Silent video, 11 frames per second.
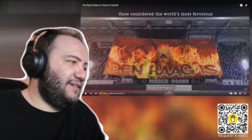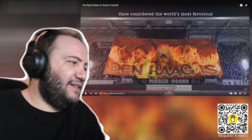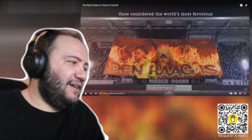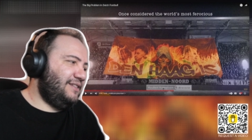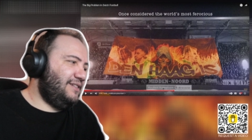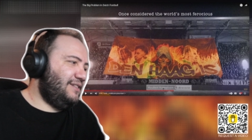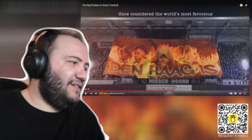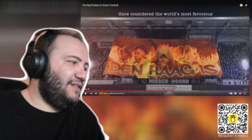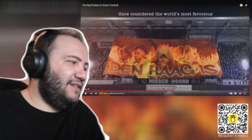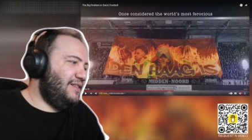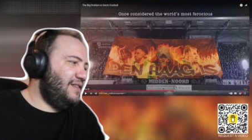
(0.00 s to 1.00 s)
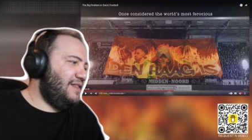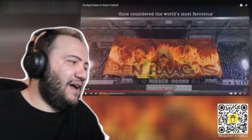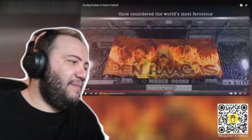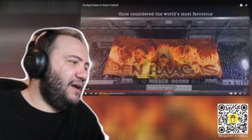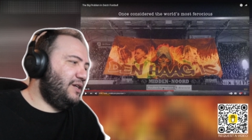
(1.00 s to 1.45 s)
that
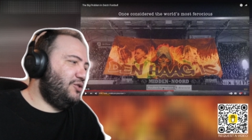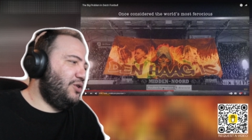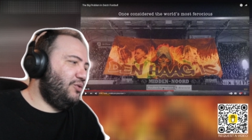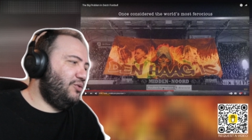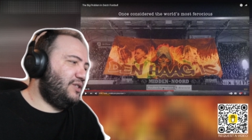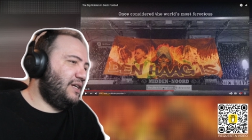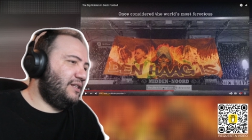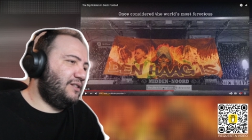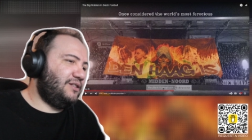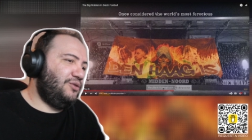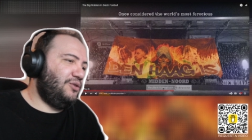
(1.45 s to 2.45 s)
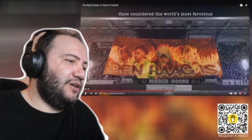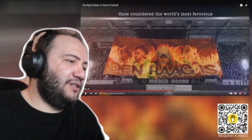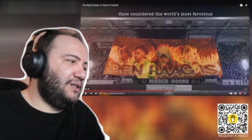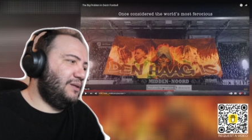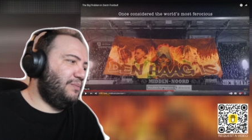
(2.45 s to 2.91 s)
makes no sense. You're
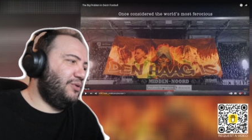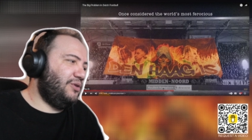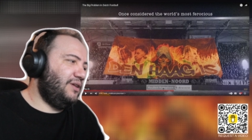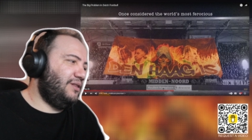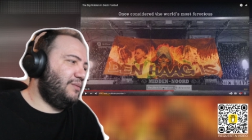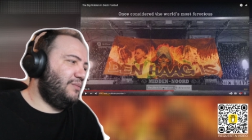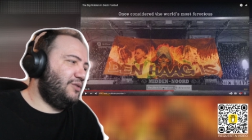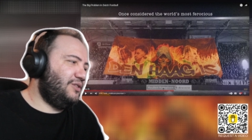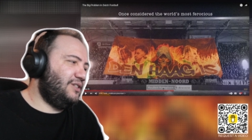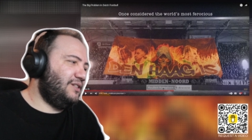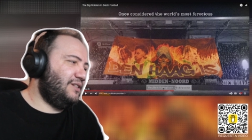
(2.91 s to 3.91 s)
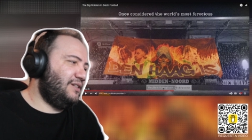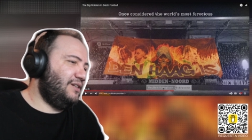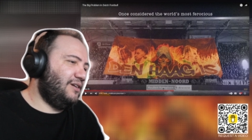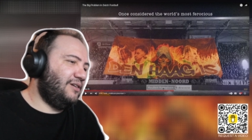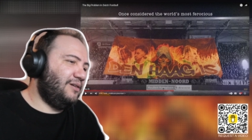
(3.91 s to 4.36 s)
not supporting them. You're
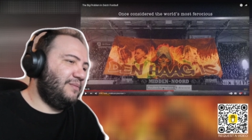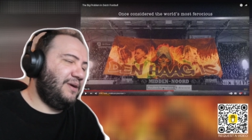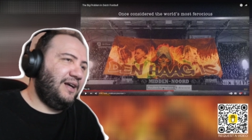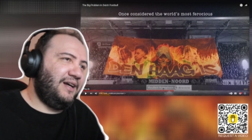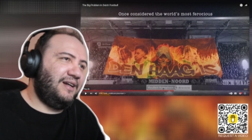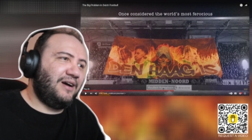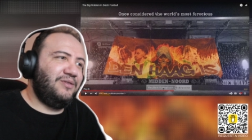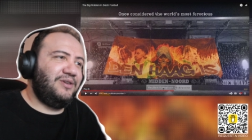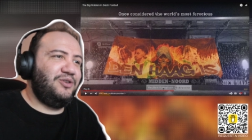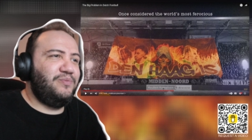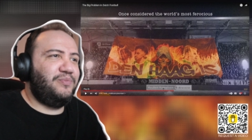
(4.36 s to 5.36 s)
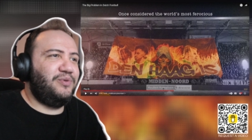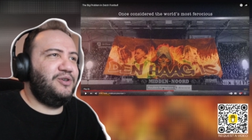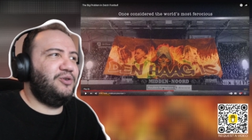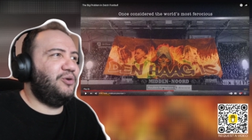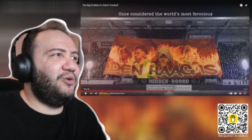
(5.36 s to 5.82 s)
just, oh man, how could you
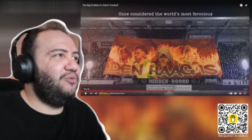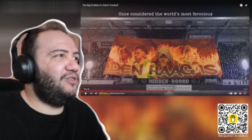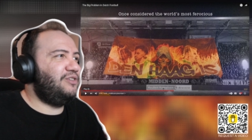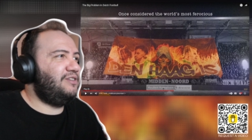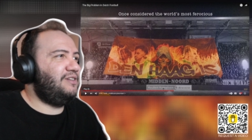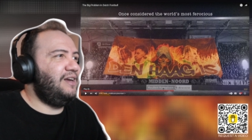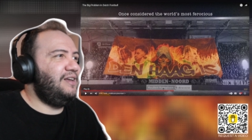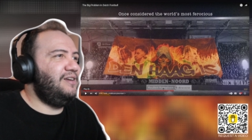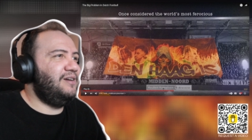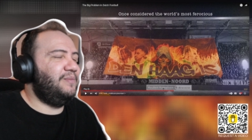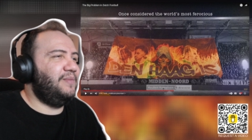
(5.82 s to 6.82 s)
burn your own stadium?